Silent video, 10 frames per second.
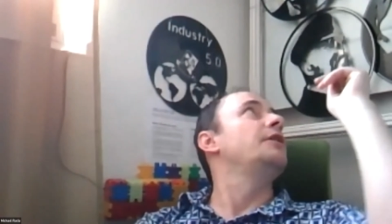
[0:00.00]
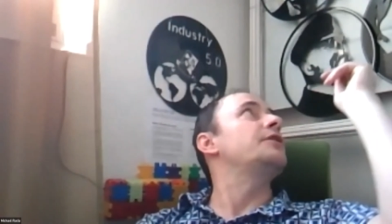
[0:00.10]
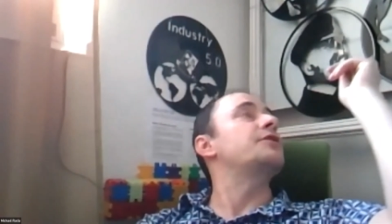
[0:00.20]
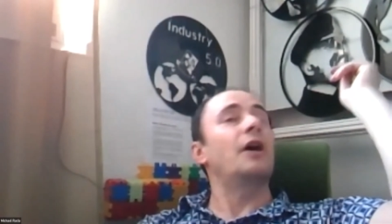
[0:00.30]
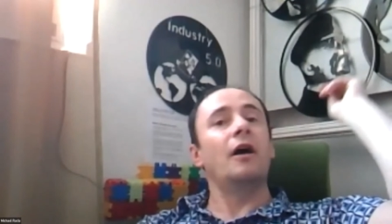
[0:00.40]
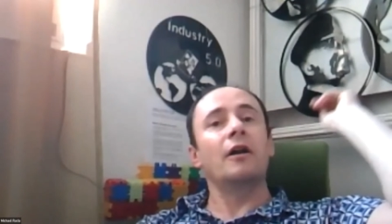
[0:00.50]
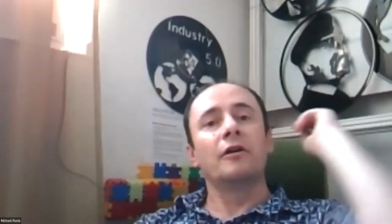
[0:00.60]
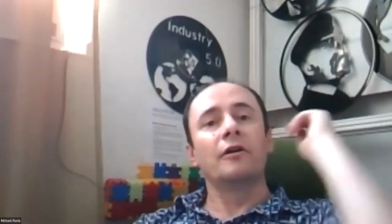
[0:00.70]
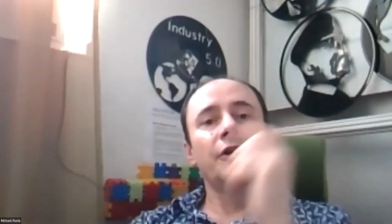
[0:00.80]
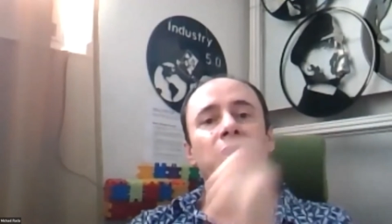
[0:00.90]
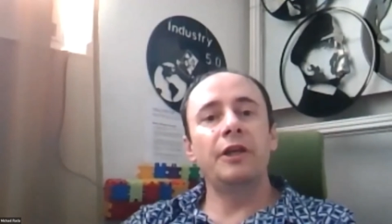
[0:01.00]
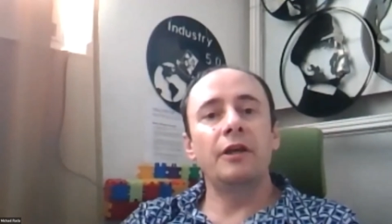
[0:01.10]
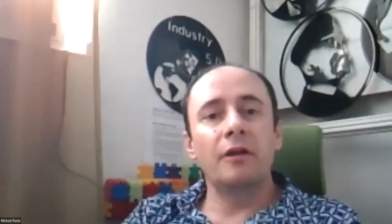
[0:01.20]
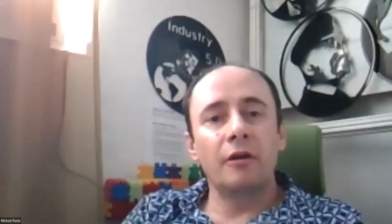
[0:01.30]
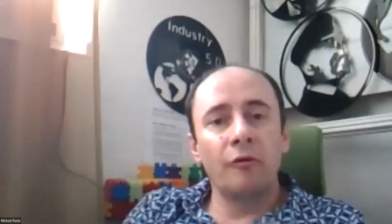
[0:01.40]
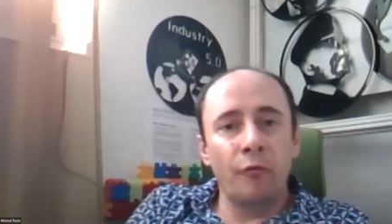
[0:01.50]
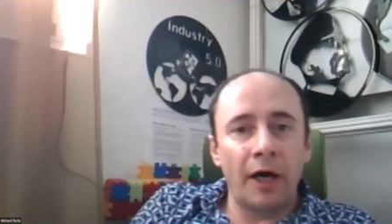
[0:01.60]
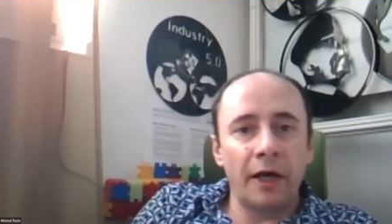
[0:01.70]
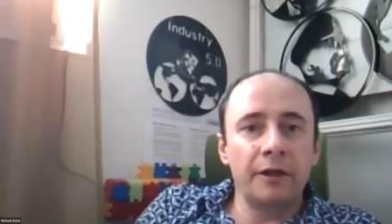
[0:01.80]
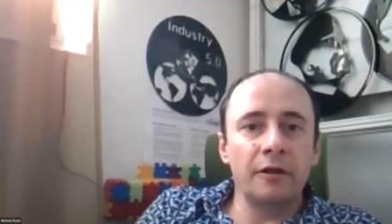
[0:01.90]
these are real
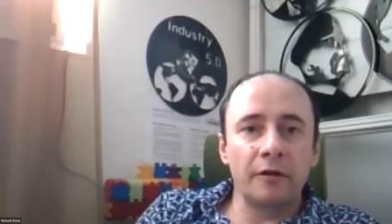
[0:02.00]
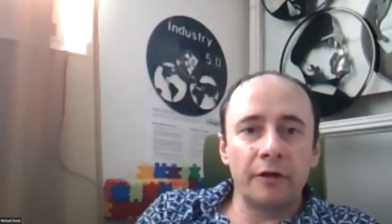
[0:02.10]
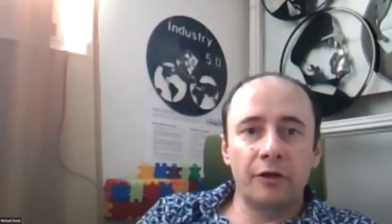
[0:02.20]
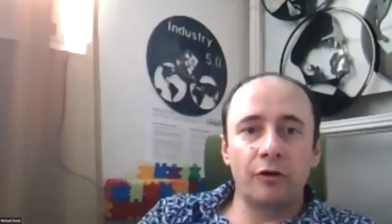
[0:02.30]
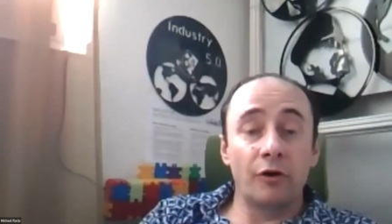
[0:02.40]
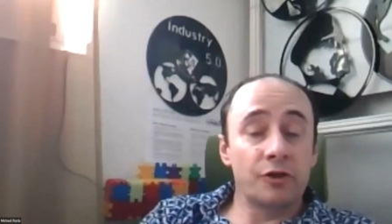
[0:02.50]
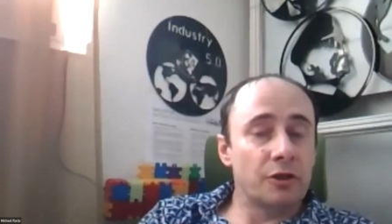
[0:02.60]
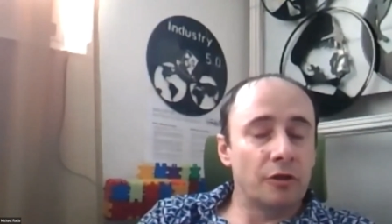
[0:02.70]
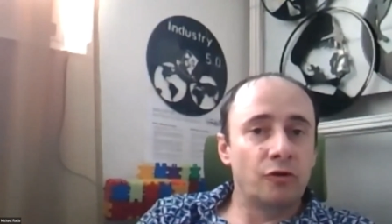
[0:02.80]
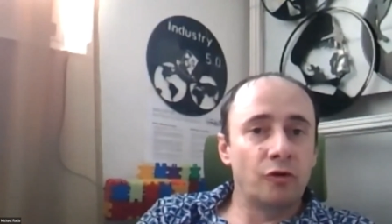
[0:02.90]
vinyl records.